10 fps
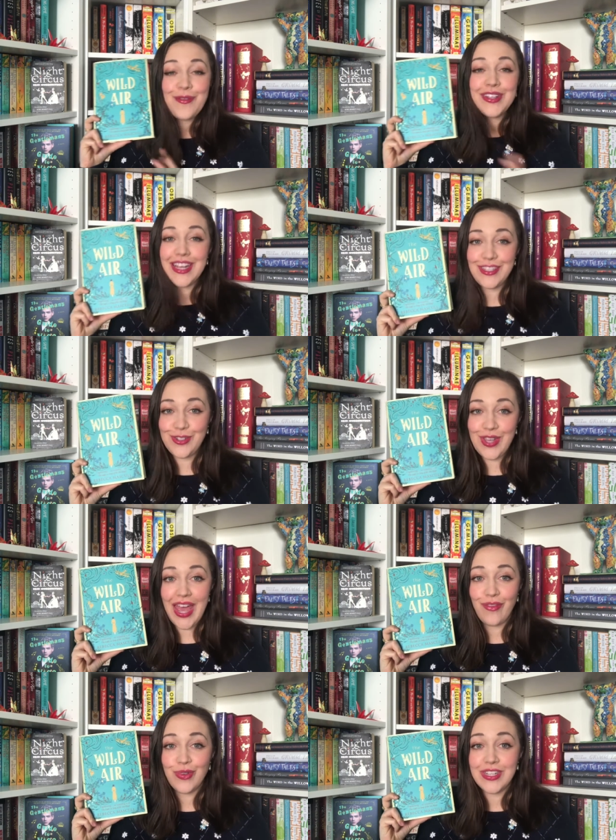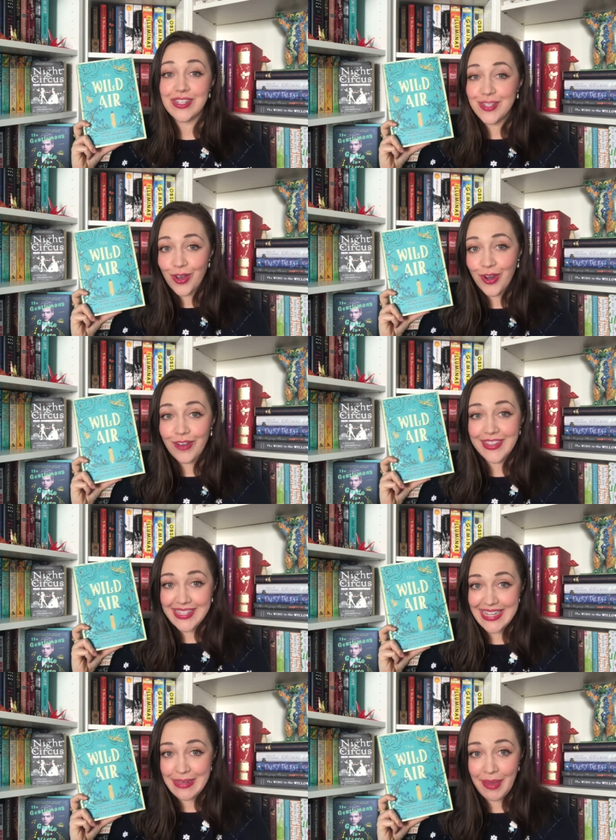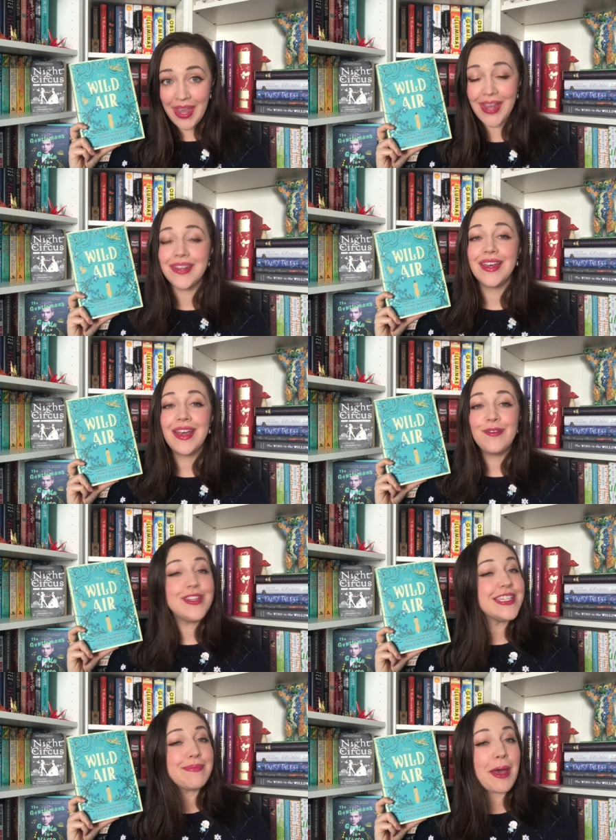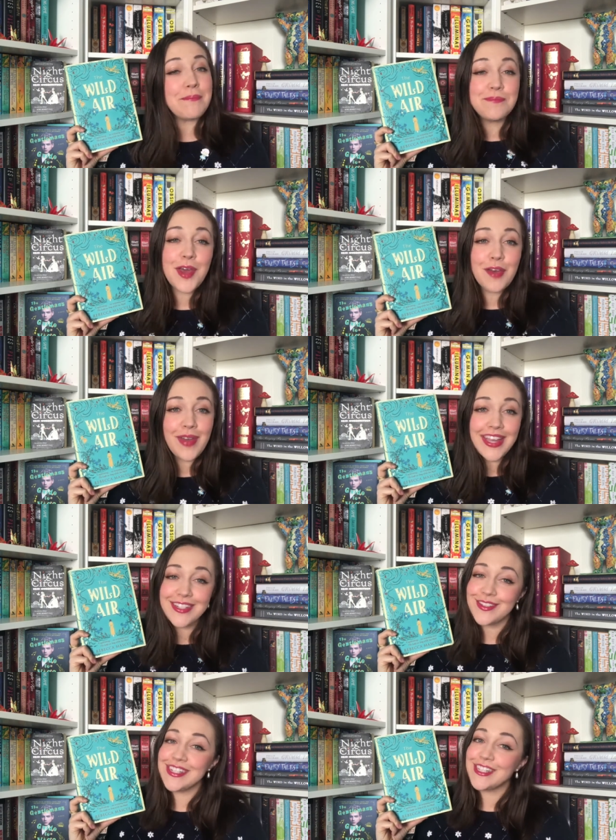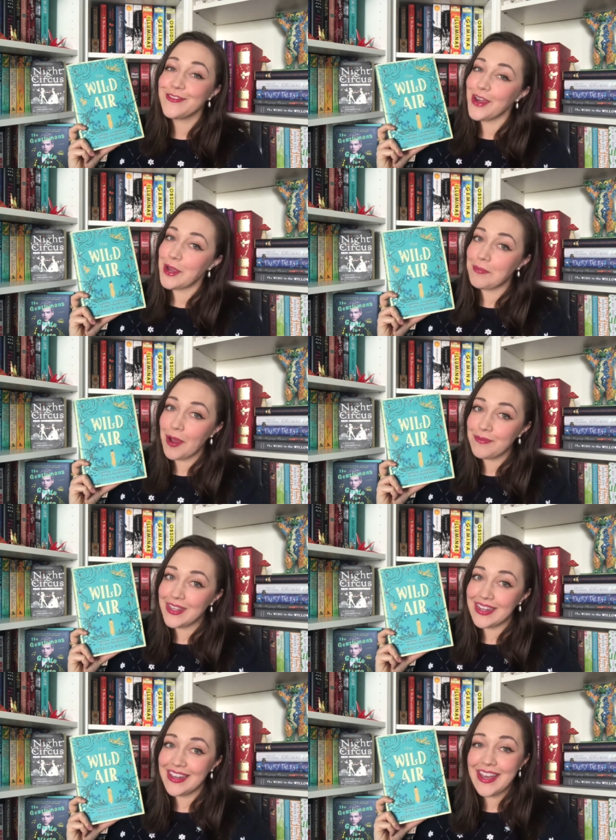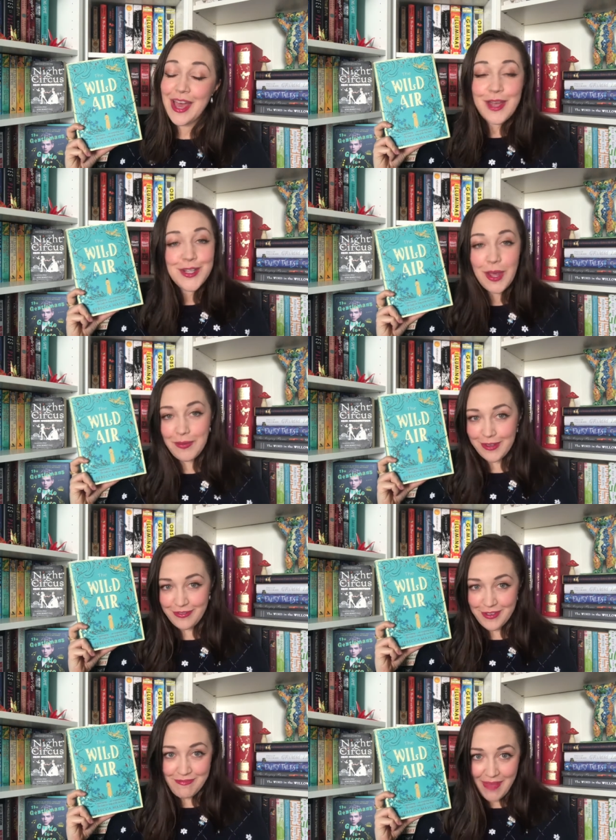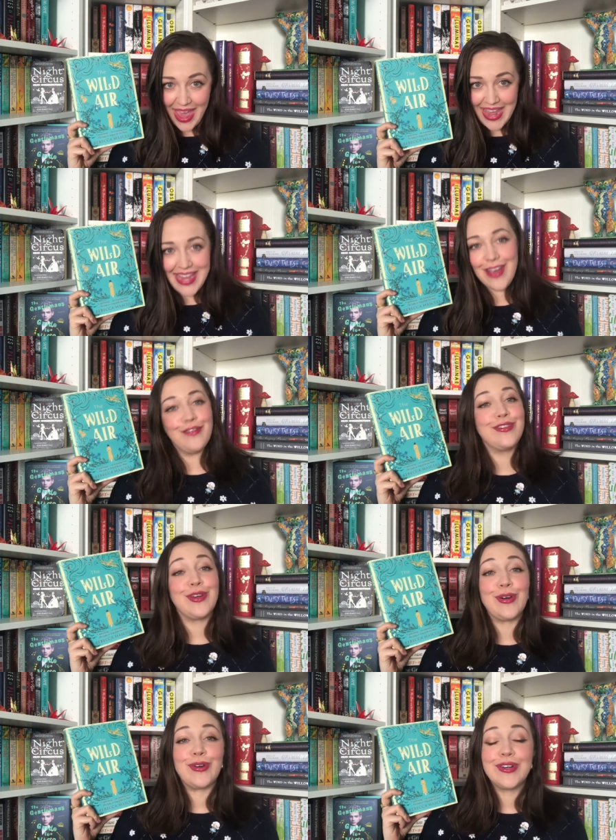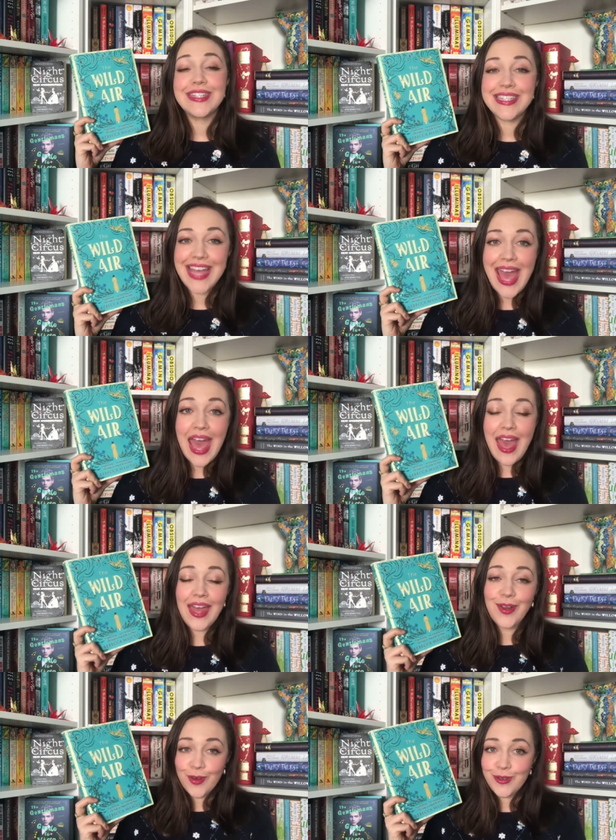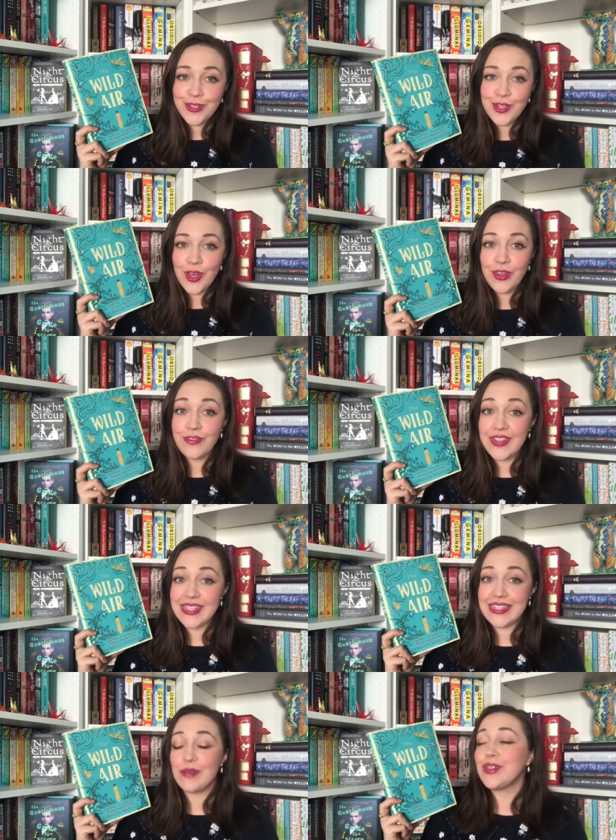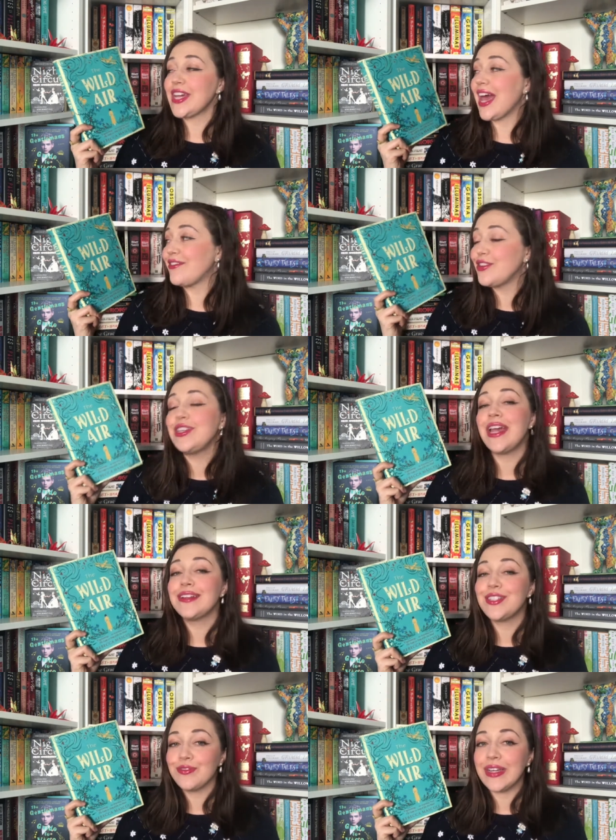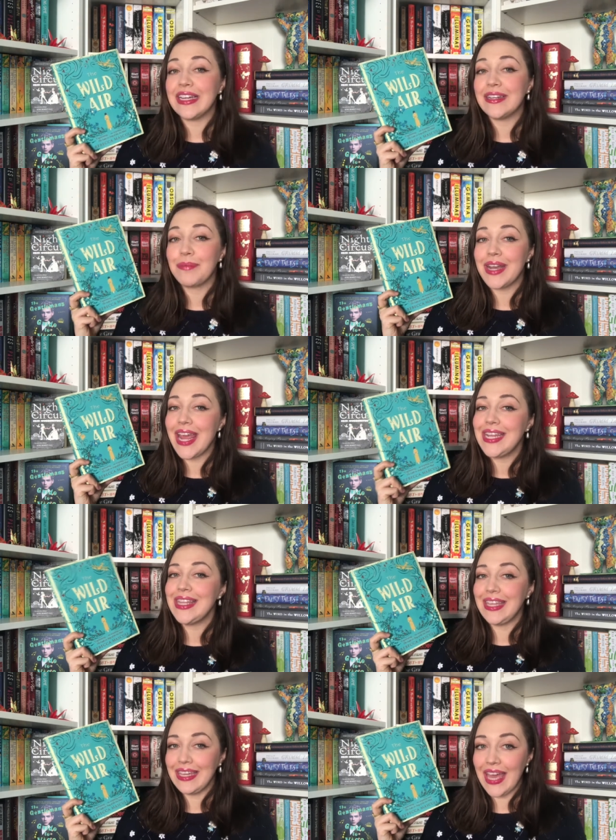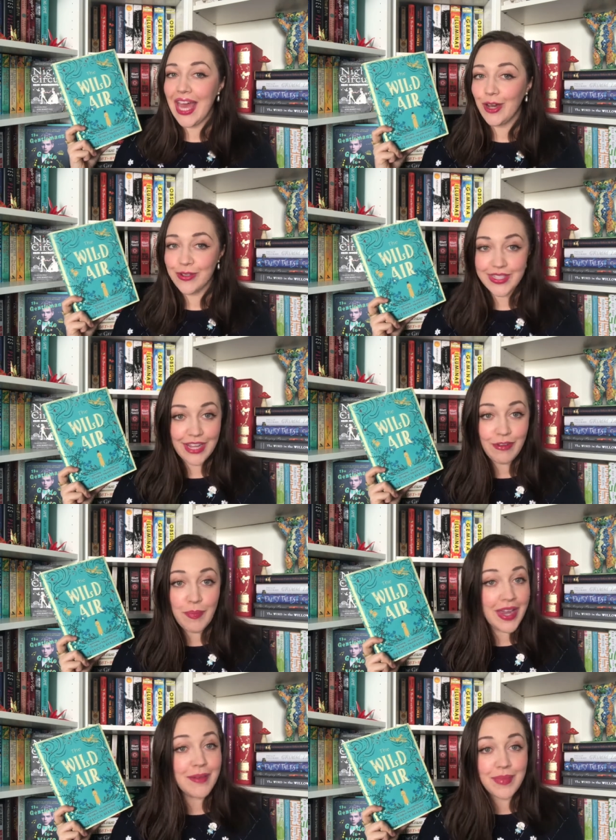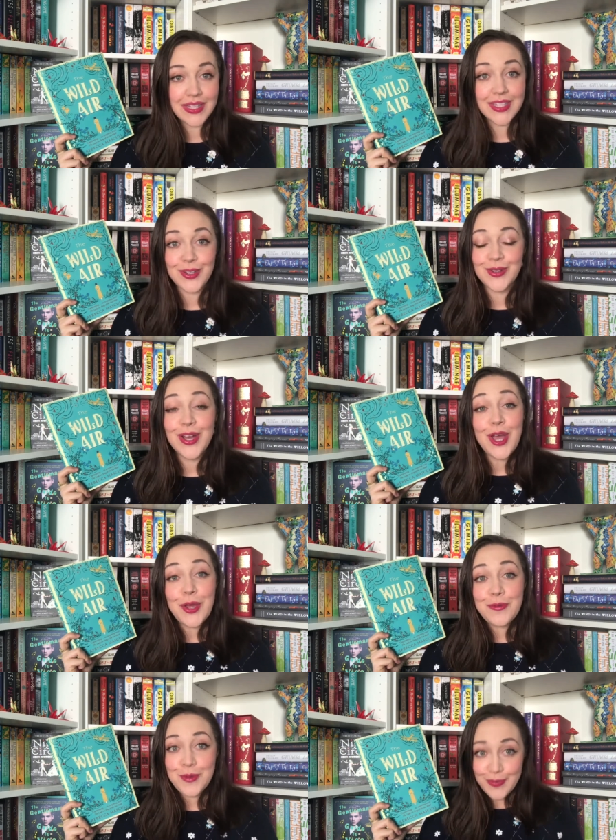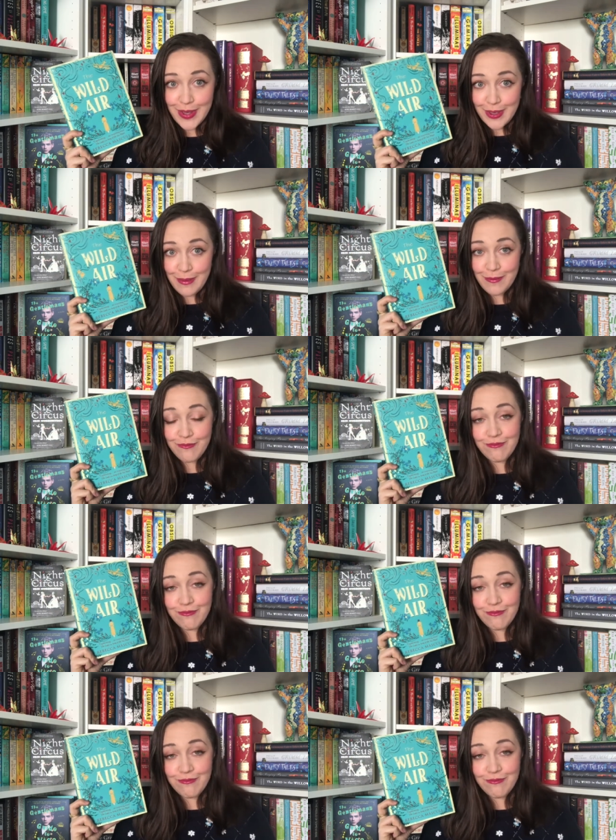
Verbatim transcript: which I do have which is Song of the Sea Maid which is about mermaids which is a very popular topic for May of course and also The Visitor which I haven't yet to read but anything else that Rebecca Mascull will be